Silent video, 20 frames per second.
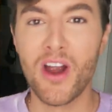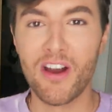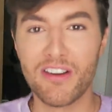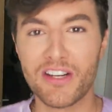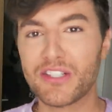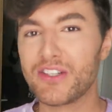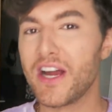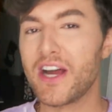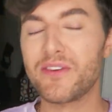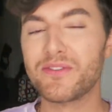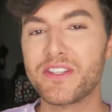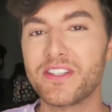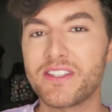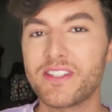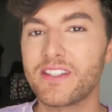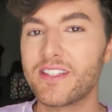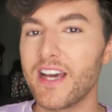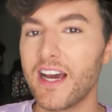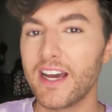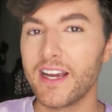wearing
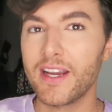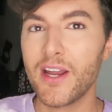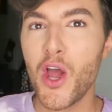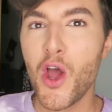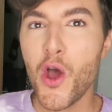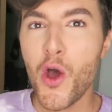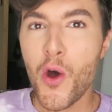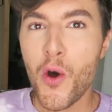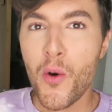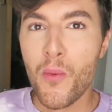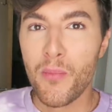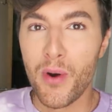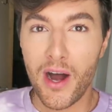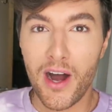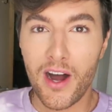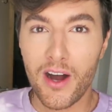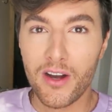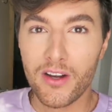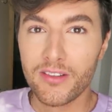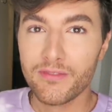trousers today,
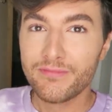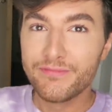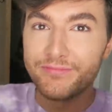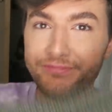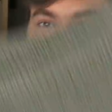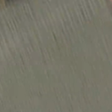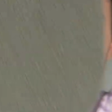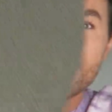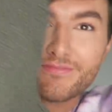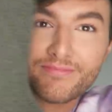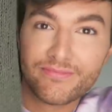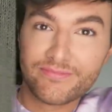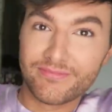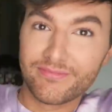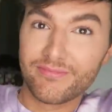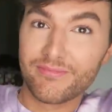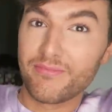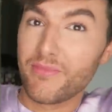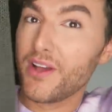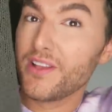but
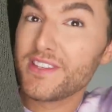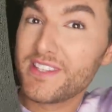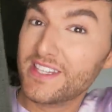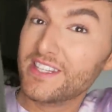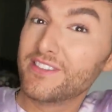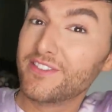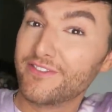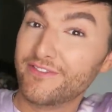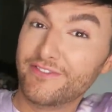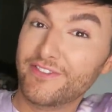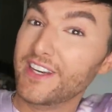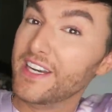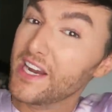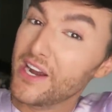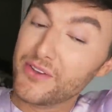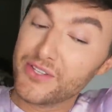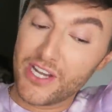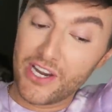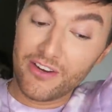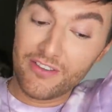once this
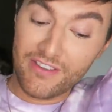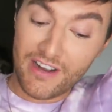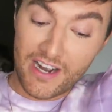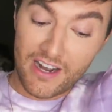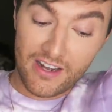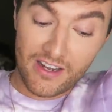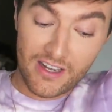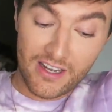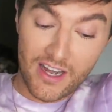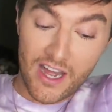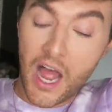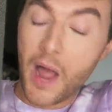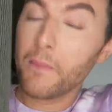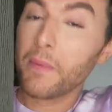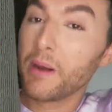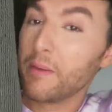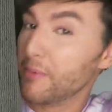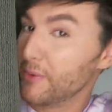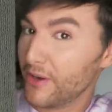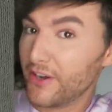video's over, I'm
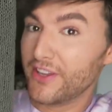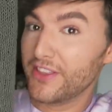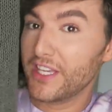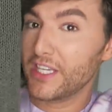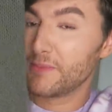gonna be putting